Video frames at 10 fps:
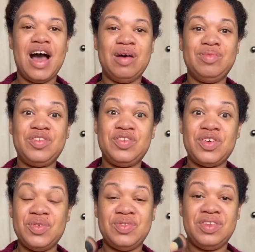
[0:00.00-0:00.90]
Just to show
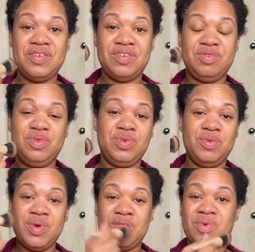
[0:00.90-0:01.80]
the difference between
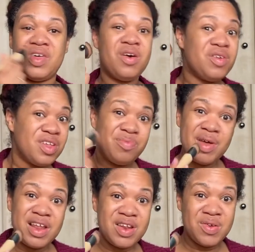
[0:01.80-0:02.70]
with and without. It's
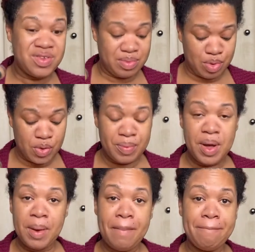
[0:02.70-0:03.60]
barely noticeable,
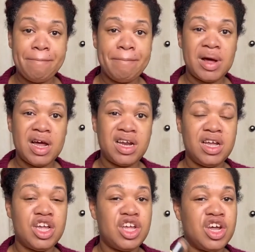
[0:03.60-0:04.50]
but
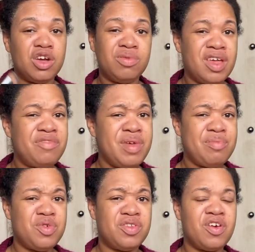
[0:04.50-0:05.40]
you know, gives me a
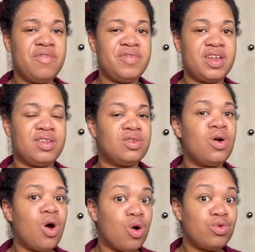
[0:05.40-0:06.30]
boost of confidence.
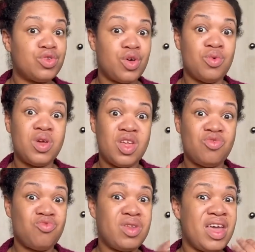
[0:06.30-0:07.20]
Also,
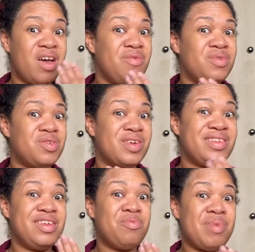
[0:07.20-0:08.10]
it's really helpful to create
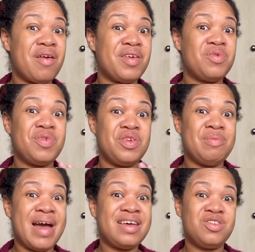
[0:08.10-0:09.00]
a little barrier with your
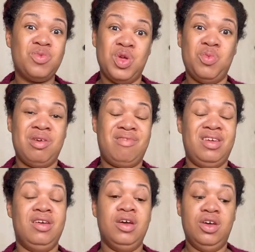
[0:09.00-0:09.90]
mask when you're wearing,
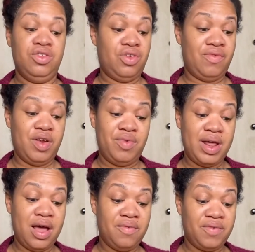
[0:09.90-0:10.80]
so I find it really
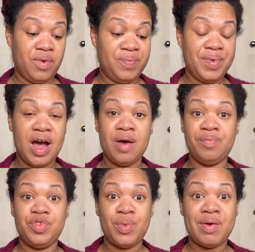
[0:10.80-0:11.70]
helpful
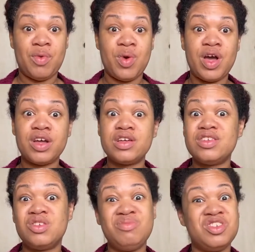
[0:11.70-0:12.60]
to wear at work.
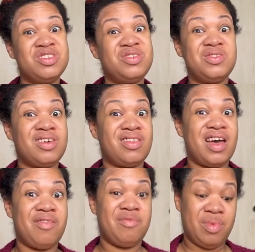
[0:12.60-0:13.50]
So I'm just gonna do the other
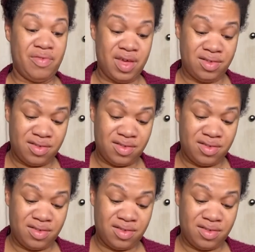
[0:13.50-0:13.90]
half of my face.